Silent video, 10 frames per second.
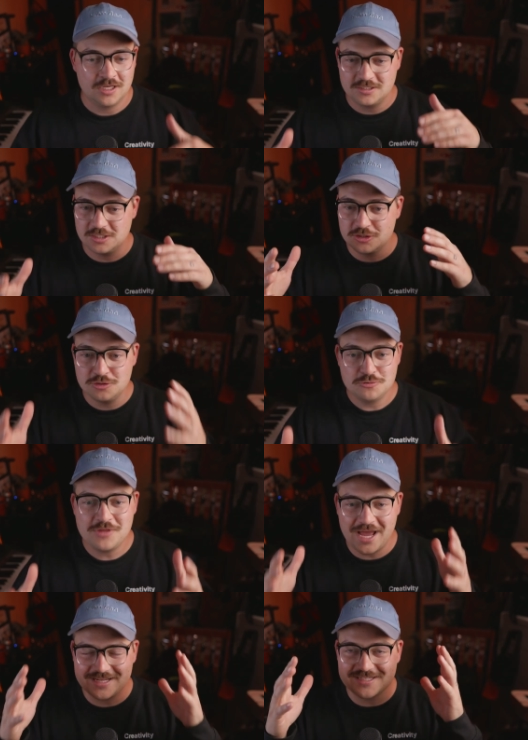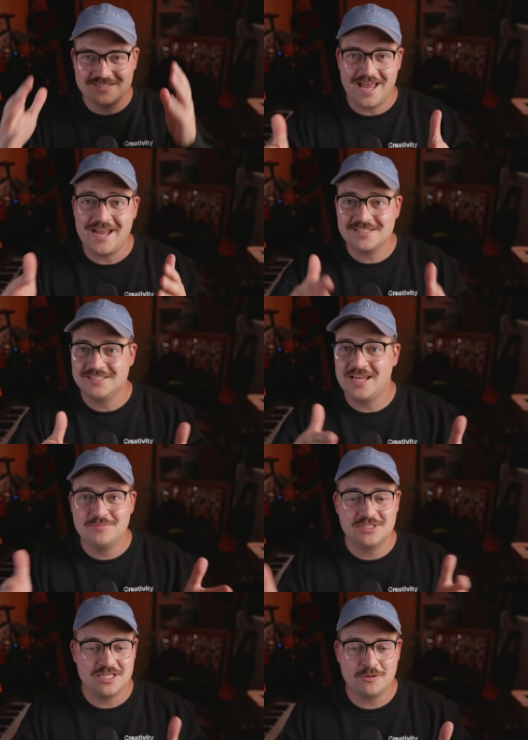to do that exact
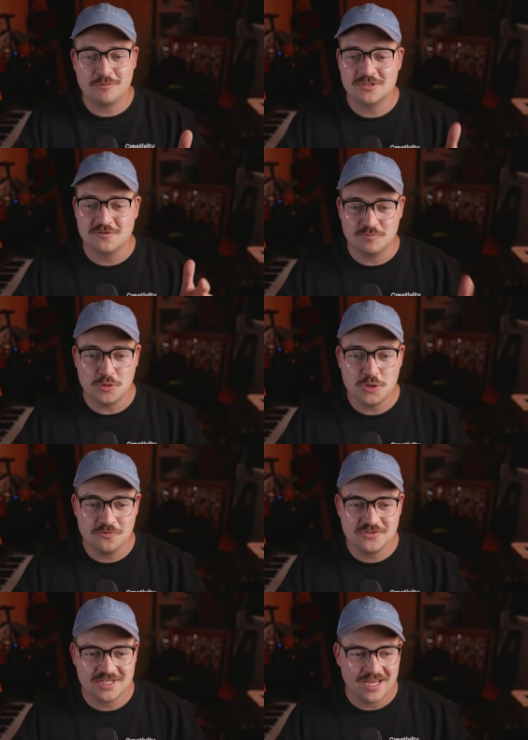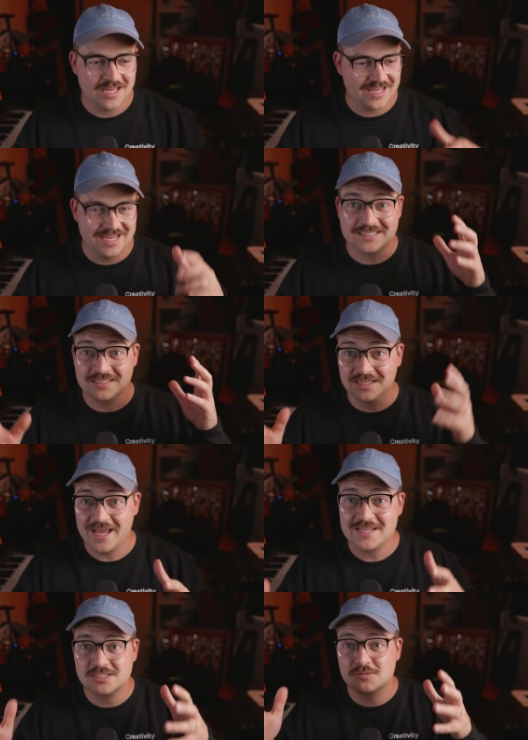same sequence of moves in
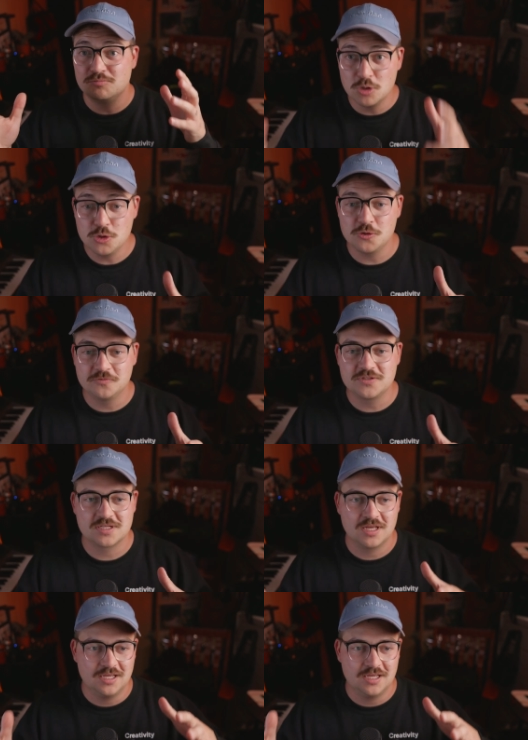less moves